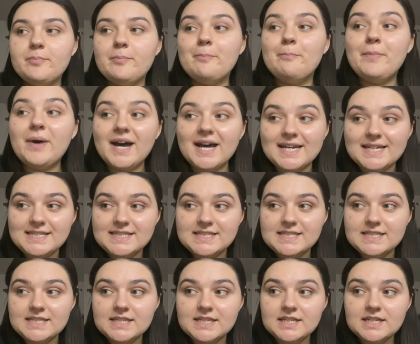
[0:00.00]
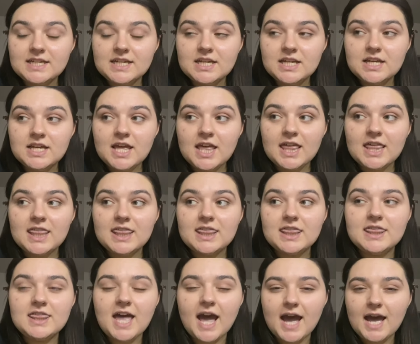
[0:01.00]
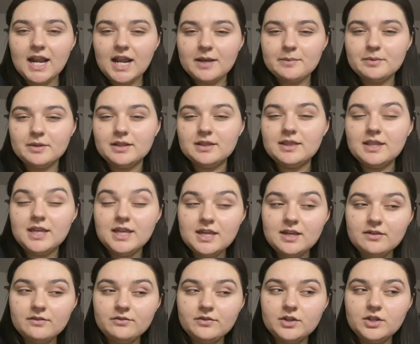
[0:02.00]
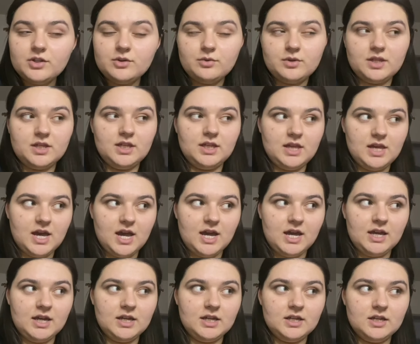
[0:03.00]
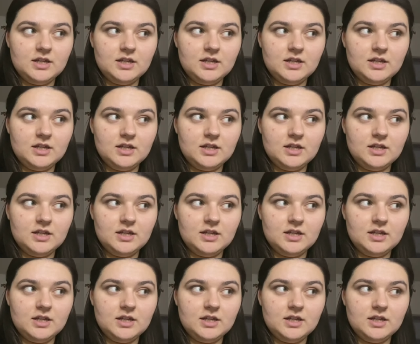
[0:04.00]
But that, I believe you can get